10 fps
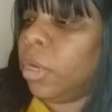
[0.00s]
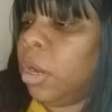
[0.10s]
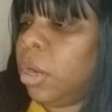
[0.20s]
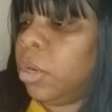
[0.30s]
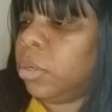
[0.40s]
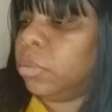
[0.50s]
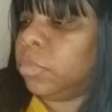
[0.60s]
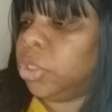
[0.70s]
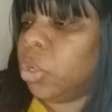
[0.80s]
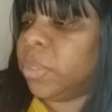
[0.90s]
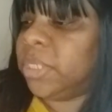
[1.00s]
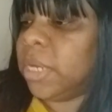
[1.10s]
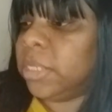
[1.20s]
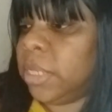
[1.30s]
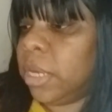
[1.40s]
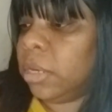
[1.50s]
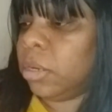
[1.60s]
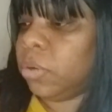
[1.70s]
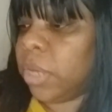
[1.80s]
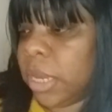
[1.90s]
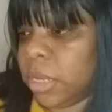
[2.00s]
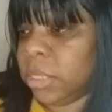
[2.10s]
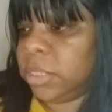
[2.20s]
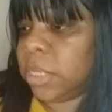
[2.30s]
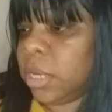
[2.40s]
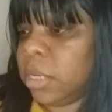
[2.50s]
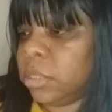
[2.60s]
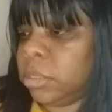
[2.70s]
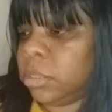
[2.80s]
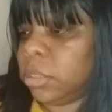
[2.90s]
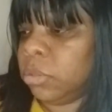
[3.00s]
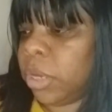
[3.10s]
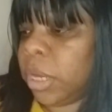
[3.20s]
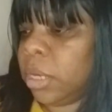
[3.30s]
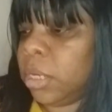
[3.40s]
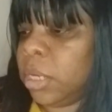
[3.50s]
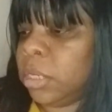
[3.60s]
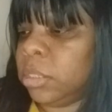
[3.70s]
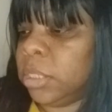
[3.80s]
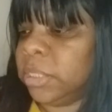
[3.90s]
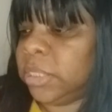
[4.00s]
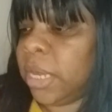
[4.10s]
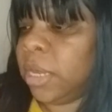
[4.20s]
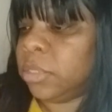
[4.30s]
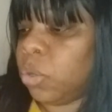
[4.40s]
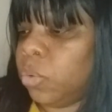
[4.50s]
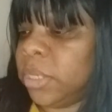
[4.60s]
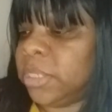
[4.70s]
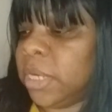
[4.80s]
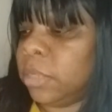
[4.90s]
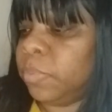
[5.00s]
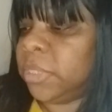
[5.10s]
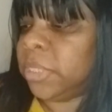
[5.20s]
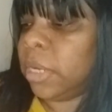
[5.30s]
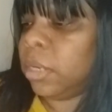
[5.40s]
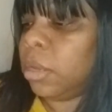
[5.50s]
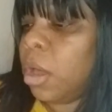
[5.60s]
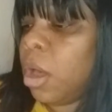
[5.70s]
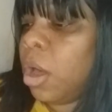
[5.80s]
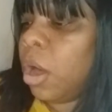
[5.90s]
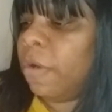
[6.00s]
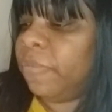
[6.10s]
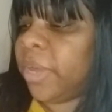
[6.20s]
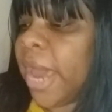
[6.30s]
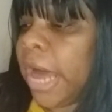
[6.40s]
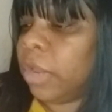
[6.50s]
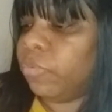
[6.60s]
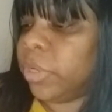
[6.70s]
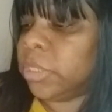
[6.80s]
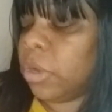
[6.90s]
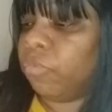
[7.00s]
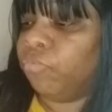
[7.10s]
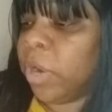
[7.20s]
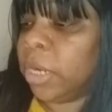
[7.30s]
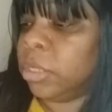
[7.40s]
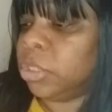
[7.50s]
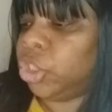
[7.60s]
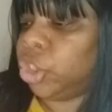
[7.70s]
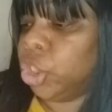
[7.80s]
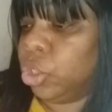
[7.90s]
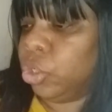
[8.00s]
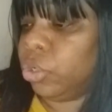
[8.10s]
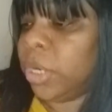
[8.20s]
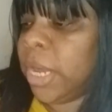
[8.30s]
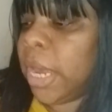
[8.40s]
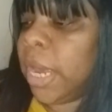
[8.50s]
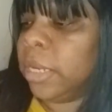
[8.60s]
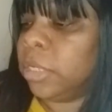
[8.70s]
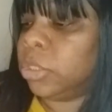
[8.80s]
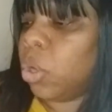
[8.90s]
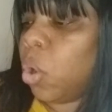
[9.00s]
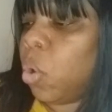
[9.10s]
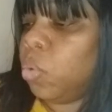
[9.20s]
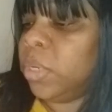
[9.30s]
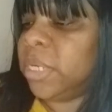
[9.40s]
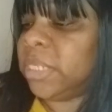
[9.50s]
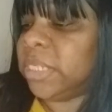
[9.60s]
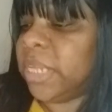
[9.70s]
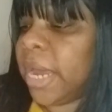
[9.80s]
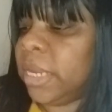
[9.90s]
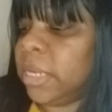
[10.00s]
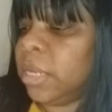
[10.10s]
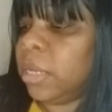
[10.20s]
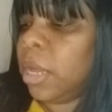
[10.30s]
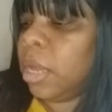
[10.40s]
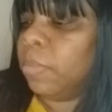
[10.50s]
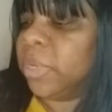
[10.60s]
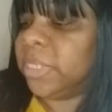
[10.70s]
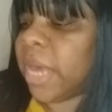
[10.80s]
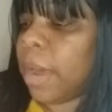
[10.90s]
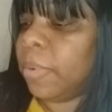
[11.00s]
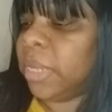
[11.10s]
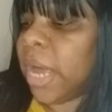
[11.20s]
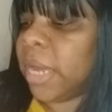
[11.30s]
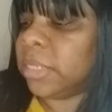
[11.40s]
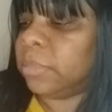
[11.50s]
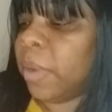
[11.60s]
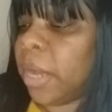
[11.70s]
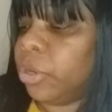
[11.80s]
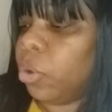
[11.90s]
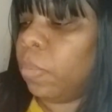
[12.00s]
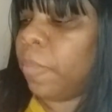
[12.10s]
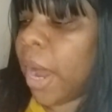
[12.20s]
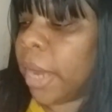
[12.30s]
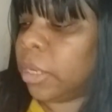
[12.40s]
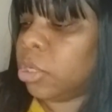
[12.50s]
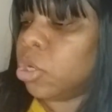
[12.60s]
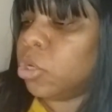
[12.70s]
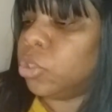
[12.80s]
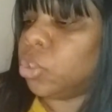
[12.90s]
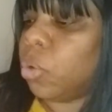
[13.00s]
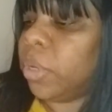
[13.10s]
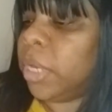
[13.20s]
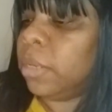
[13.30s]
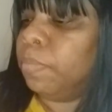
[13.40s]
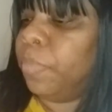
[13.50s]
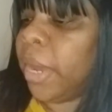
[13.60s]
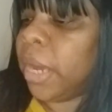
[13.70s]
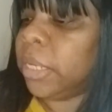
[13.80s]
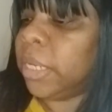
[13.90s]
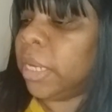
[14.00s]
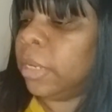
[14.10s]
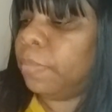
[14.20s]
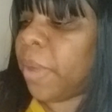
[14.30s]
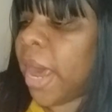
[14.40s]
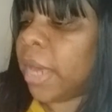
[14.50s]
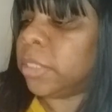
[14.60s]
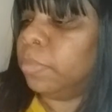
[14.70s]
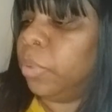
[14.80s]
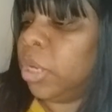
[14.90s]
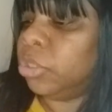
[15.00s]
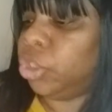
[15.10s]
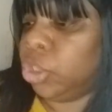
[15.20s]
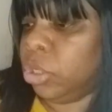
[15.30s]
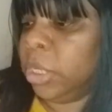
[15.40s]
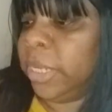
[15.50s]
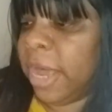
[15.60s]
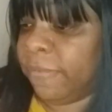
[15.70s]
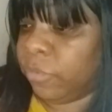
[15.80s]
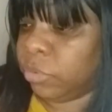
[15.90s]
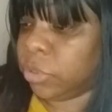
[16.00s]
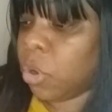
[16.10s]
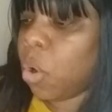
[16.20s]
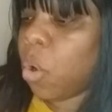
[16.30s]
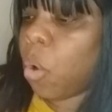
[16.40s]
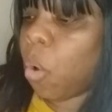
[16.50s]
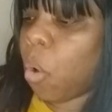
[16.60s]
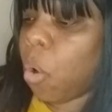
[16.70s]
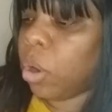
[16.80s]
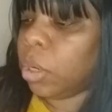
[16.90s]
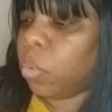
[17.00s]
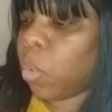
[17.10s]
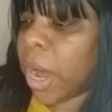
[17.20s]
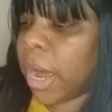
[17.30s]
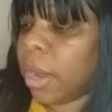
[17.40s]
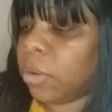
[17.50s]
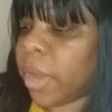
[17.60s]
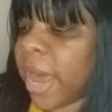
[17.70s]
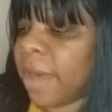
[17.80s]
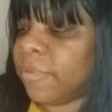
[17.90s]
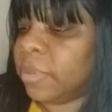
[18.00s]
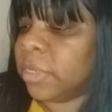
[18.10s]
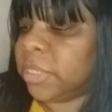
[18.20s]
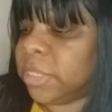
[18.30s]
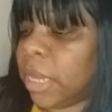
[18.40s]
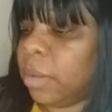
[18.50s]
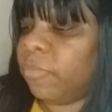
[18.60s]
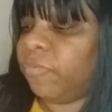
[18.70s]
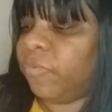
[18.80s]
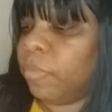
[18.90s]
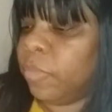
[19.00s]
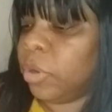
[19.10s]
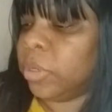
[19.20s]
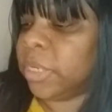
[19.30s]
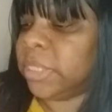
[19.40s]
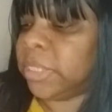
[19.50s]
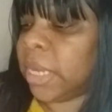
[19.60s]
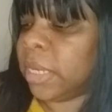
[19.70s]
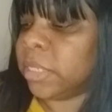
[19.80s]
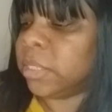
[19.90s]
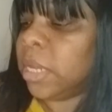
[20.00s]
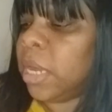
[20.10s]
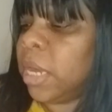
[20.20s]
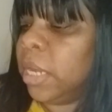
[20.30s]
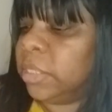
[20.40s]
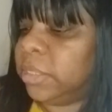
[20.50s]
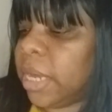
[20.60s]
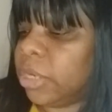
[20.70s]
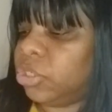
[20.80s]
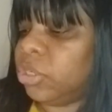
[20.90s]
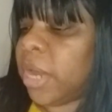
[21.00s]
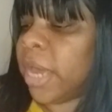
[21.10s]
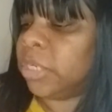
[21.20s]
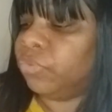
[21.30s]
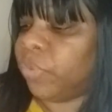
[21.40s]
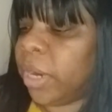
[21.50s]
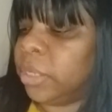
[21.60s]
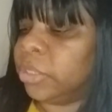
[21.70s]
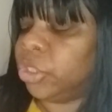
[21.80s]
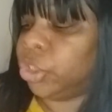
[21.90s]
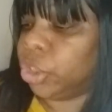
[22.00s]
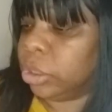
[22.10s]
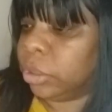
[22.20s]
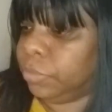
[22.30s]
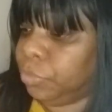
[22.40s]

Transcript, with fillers: Um, so it says here, okay, it says, okay, it contains only 10% of calories of regular sugar and is only slightly metabolized by your body. So it barely impacts blood sugar levels, all the while having the same familiar taste and texture as regular sugar.